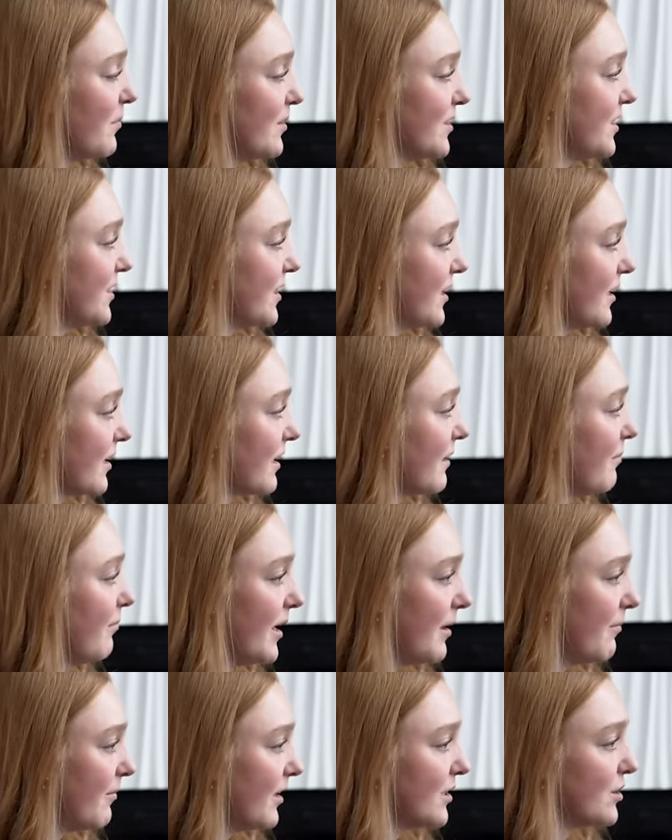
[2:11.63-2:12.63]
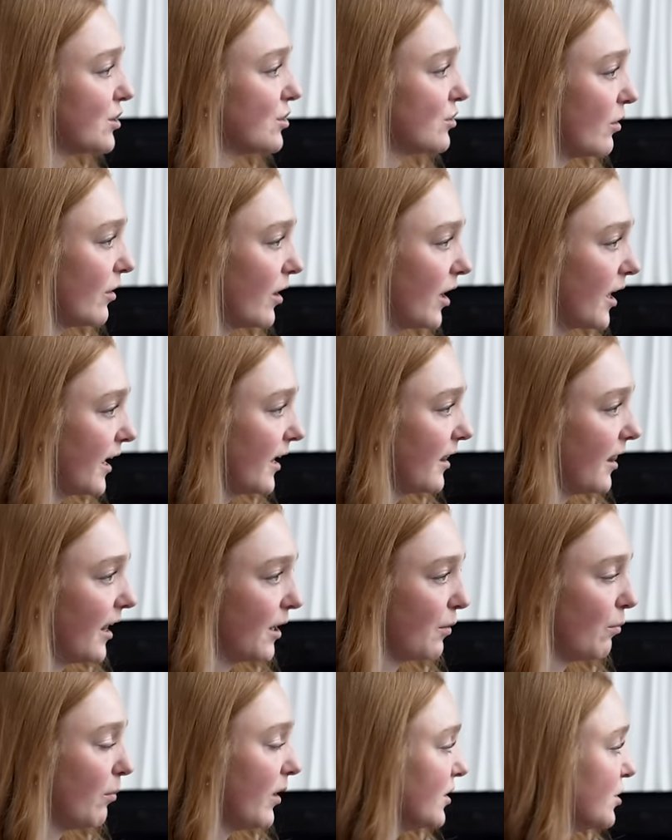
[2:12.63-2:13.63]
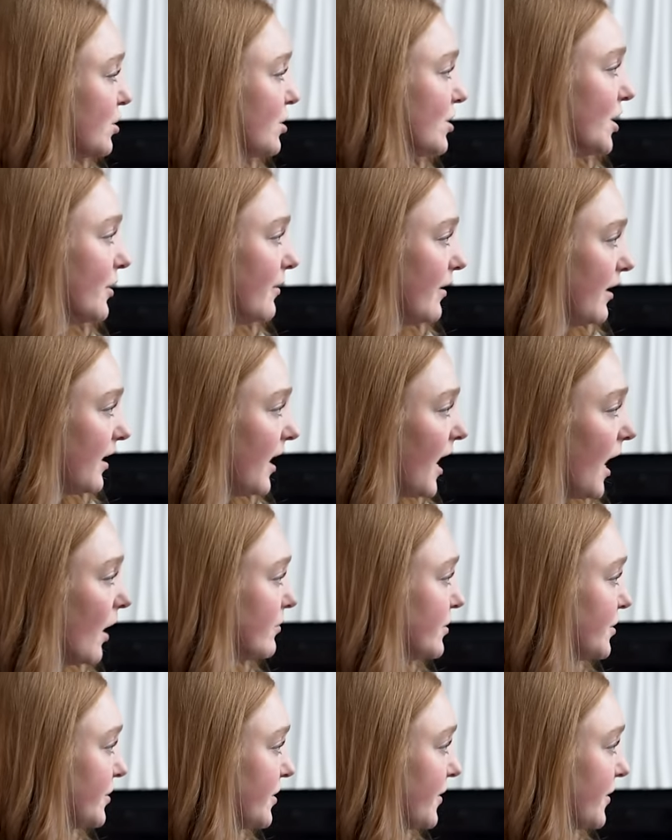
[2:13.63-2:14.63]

was your commitment story? Like when did you do it and how did you